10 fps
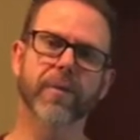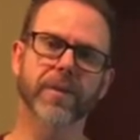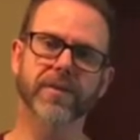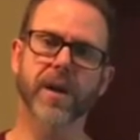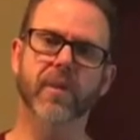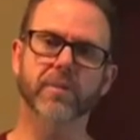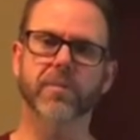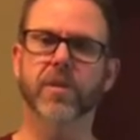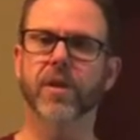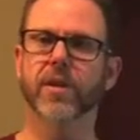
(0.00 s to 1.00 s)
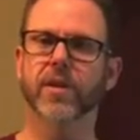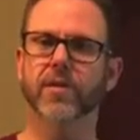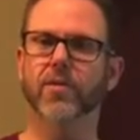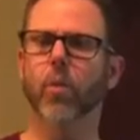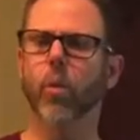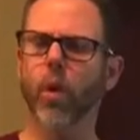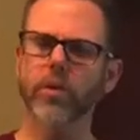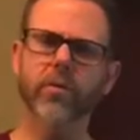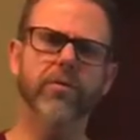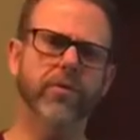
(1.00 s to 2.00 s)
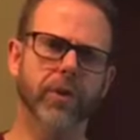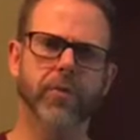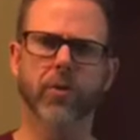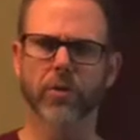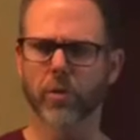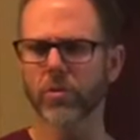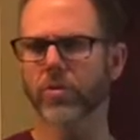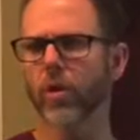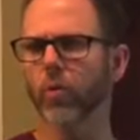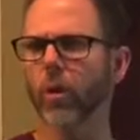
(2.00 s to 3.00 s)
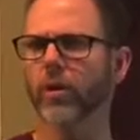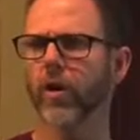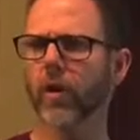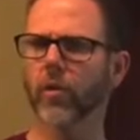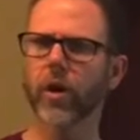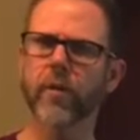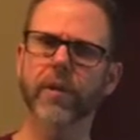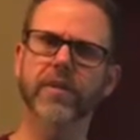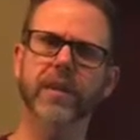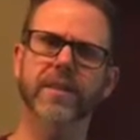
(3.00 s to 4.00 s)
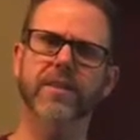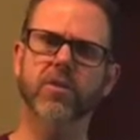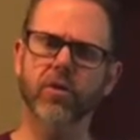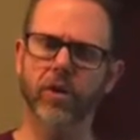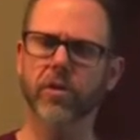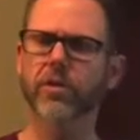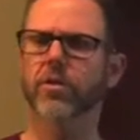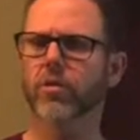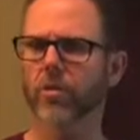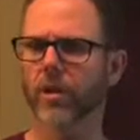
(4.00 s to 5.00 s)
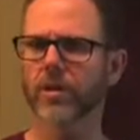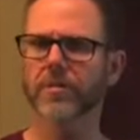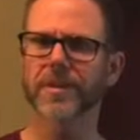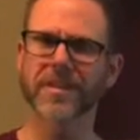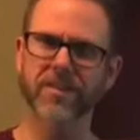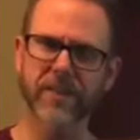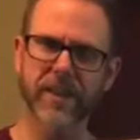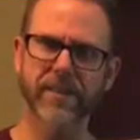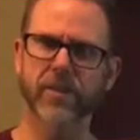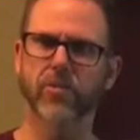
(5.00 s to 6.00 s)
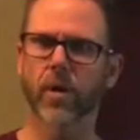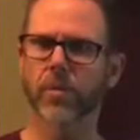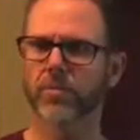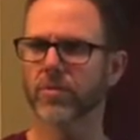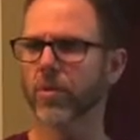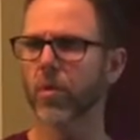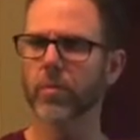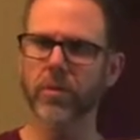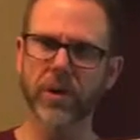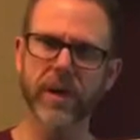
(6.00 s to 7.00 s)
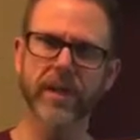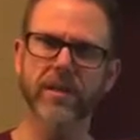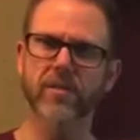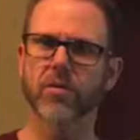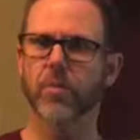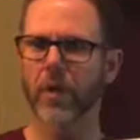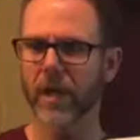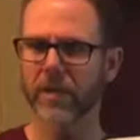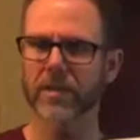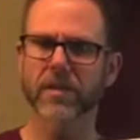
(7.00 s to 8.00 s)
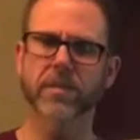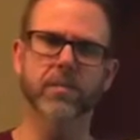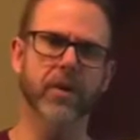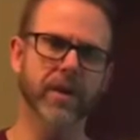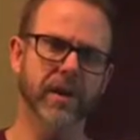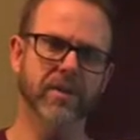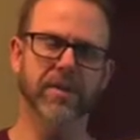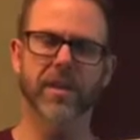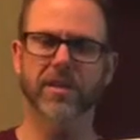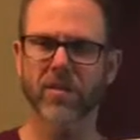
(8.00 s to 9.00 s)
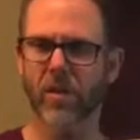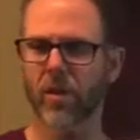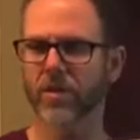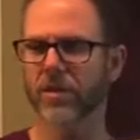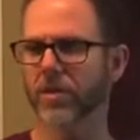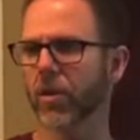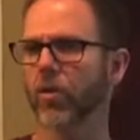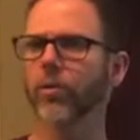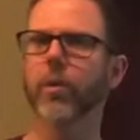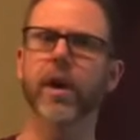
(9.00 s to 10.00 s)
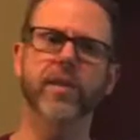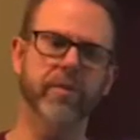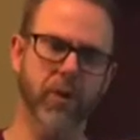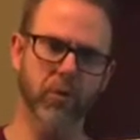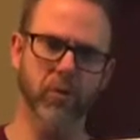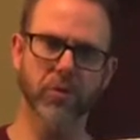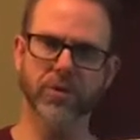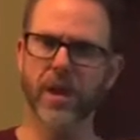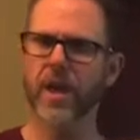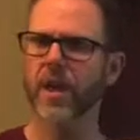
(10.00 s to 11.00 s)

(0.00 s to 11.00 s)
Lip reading: This album is wonderfully produced on one level. Everything is clear and crisp. It's clean. The drums don't bleed into the bass, doesn't bleed into the guitar, doesn't override the vocals.